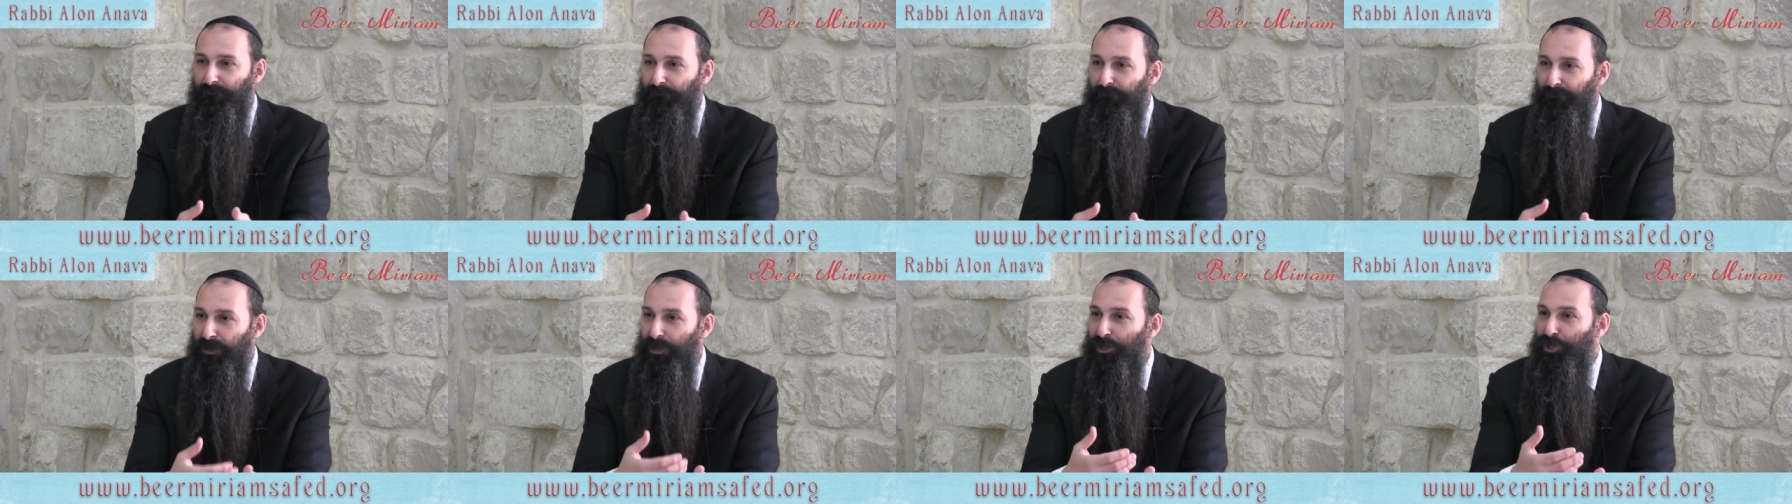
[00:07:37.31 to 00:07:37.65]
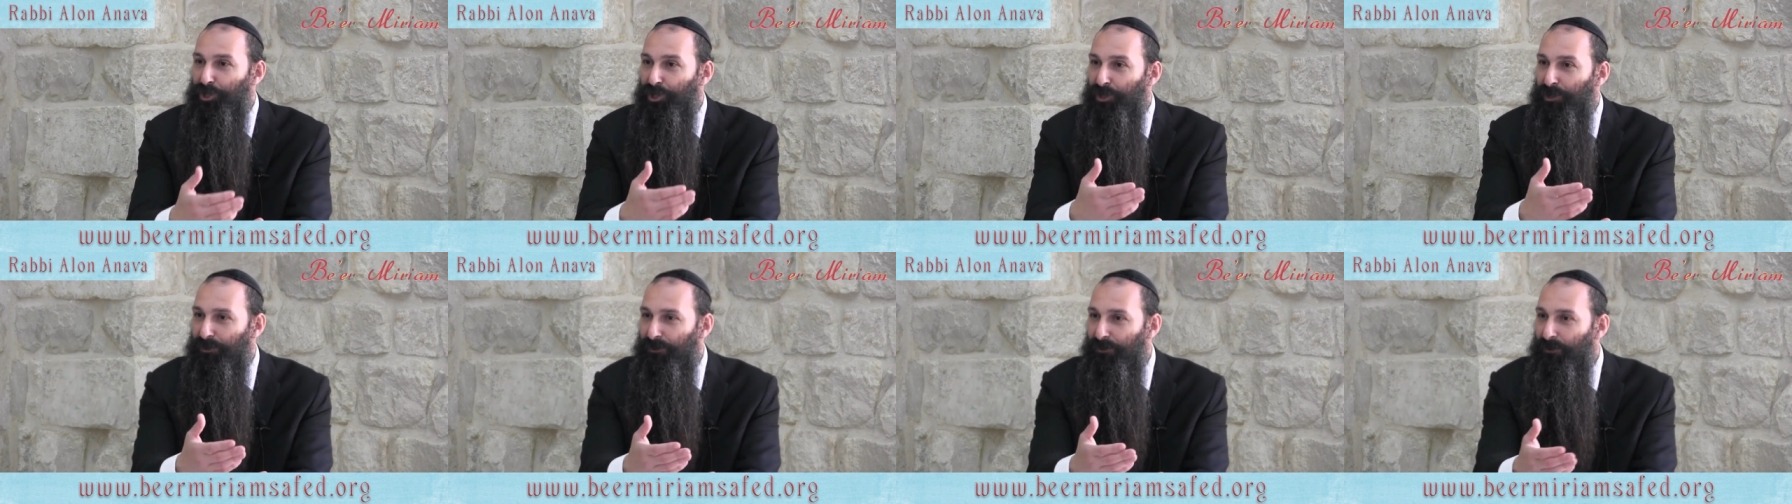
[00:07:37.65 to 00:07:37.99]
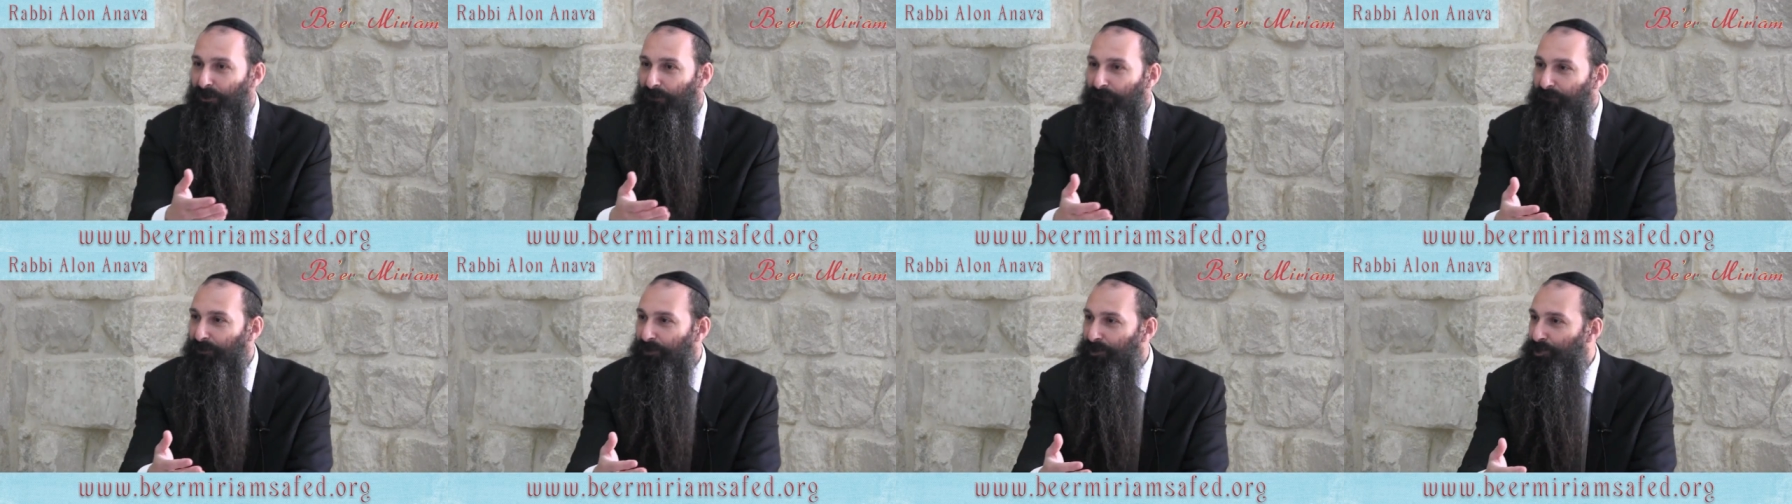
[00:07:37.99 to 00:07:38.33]
mission
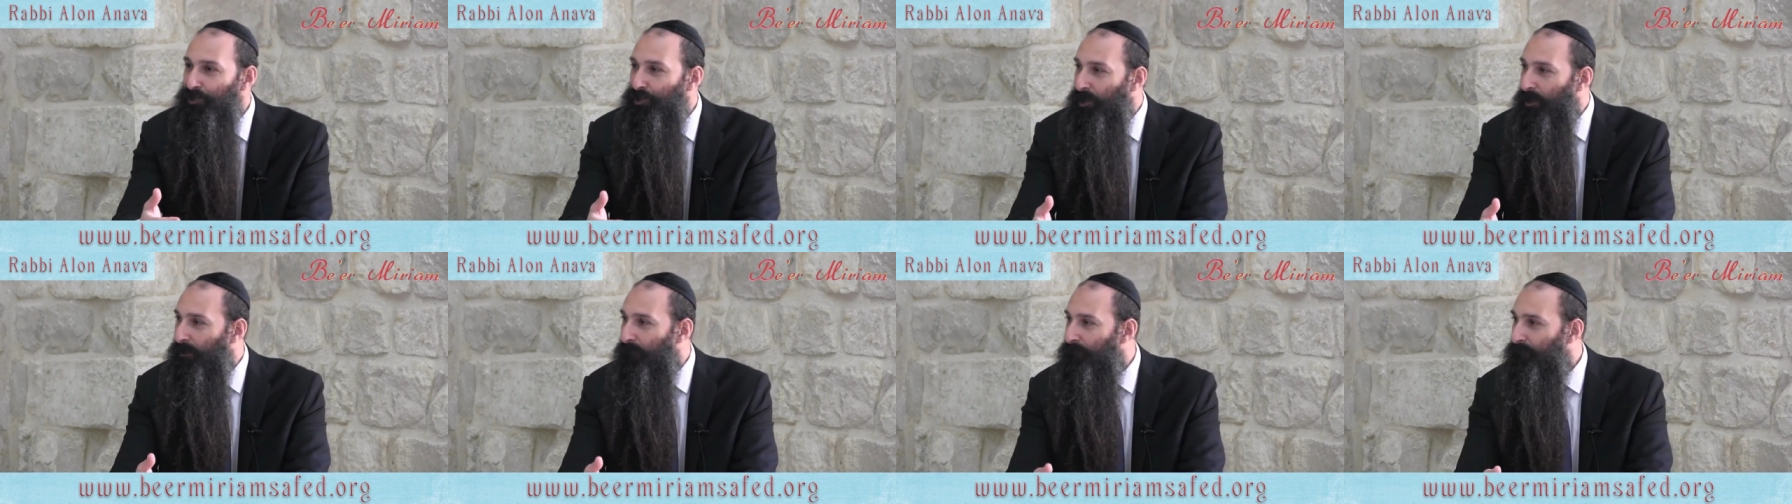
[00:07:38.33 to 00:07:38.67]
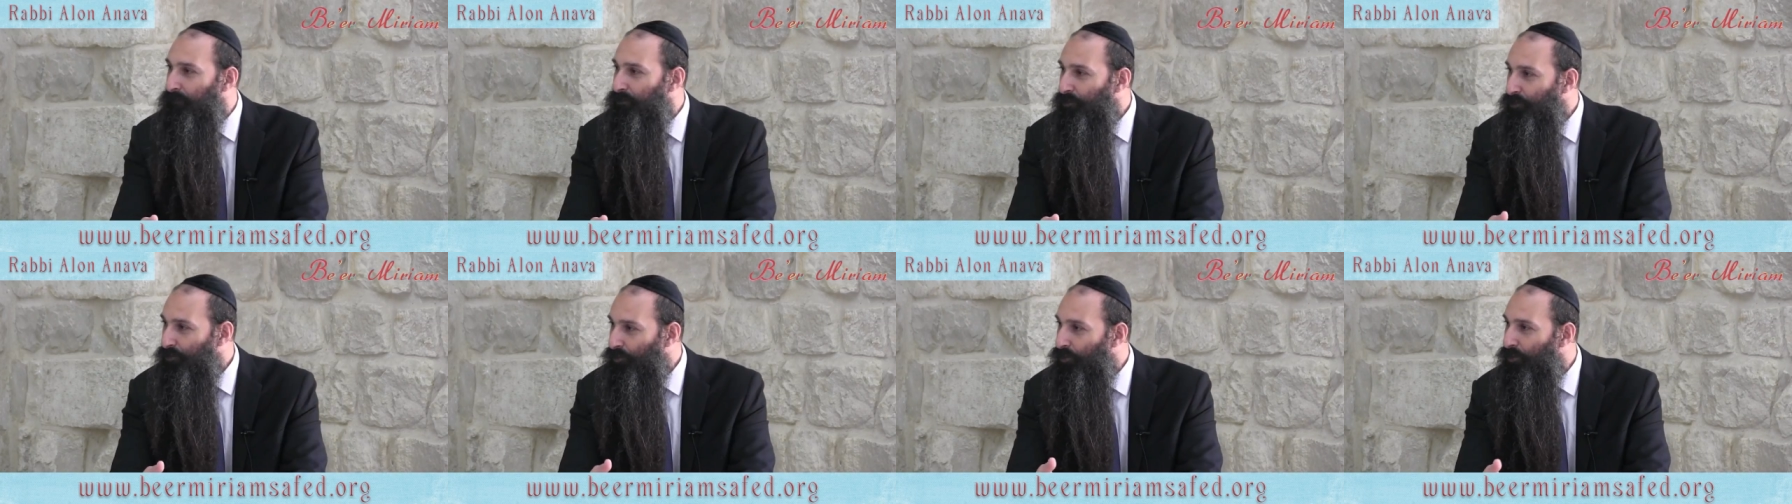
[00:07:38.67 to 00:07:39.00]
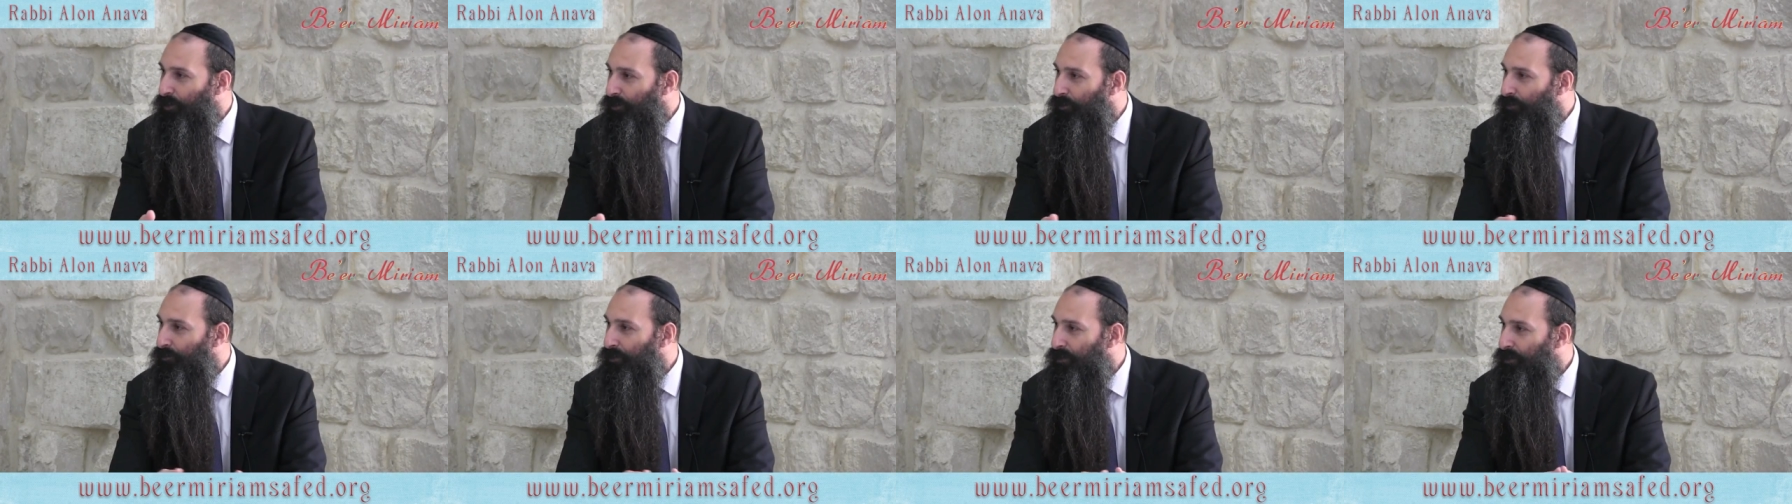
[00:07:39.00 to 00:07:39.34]
of Hashem, you're
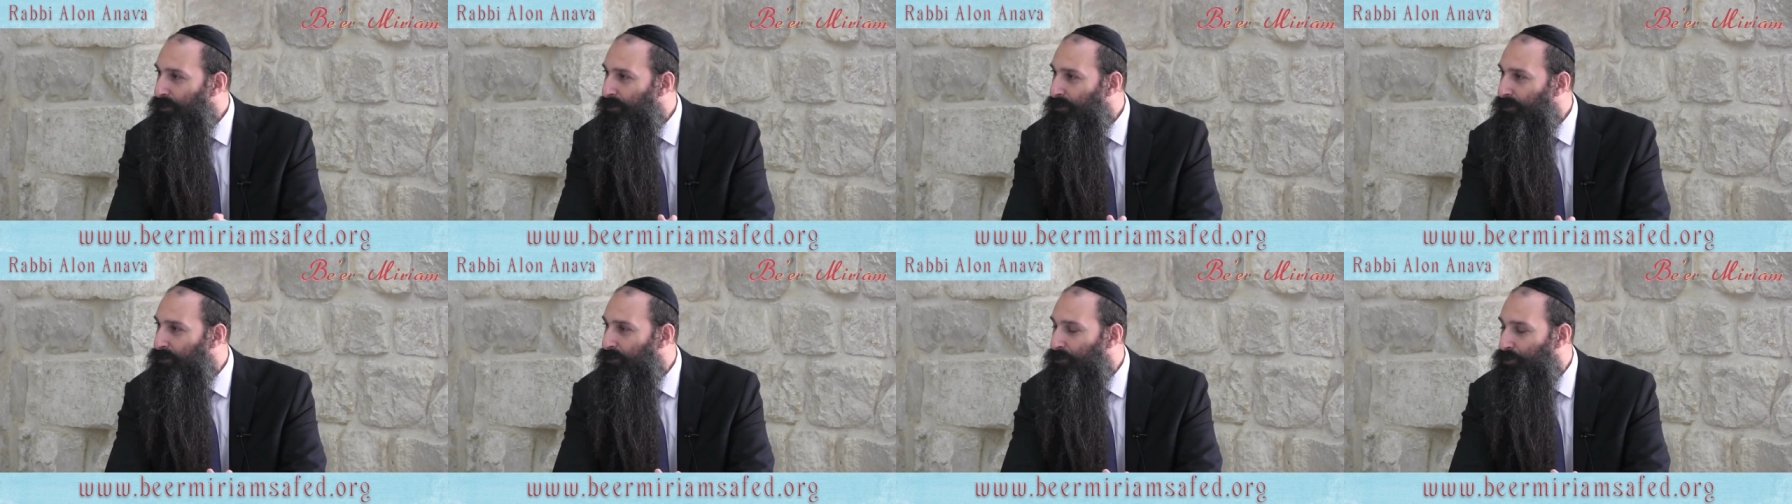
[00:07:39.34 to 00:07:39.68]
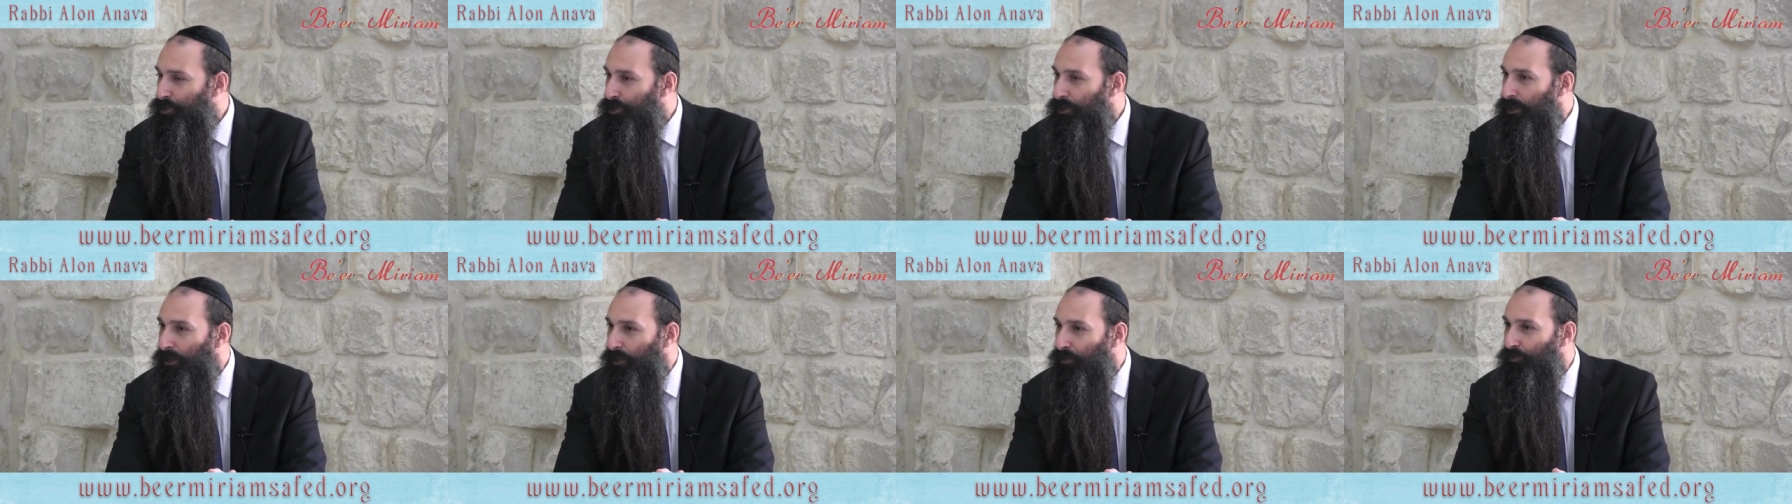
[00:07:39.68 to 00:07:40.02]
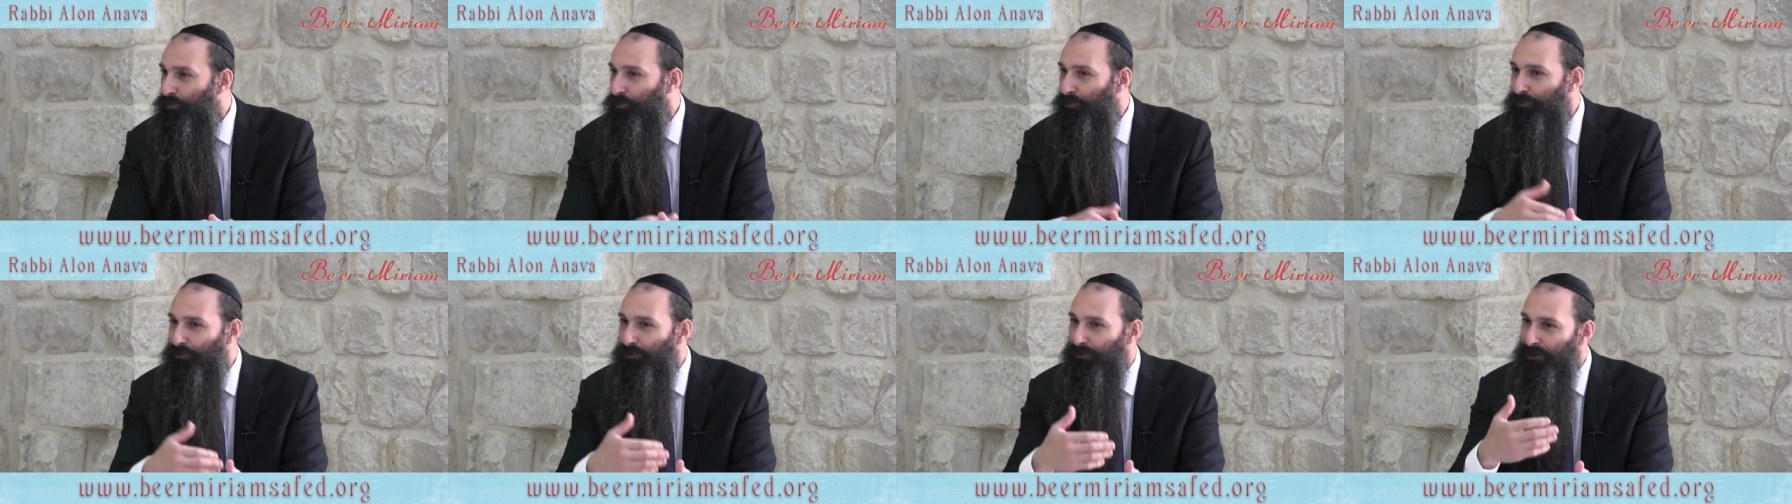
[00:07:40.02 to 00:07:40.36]
going on His
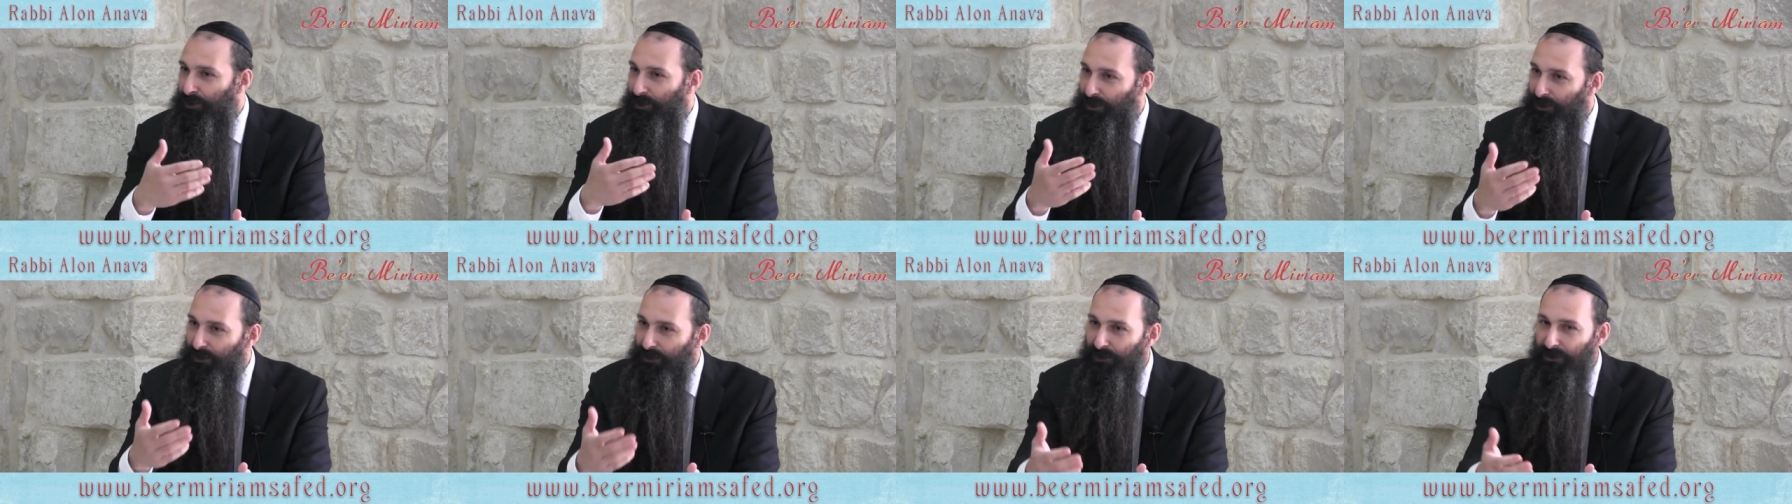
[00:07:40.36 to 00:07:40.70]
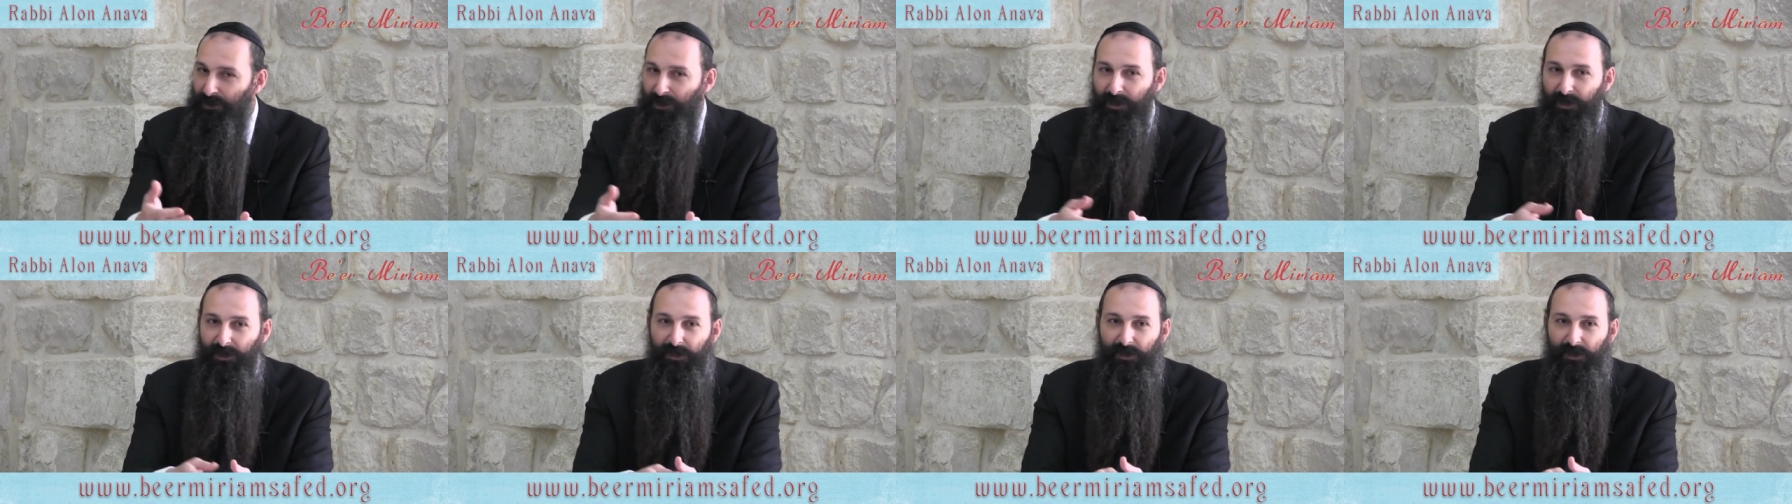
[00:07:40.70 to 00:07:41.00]
shlichut, on His, uh,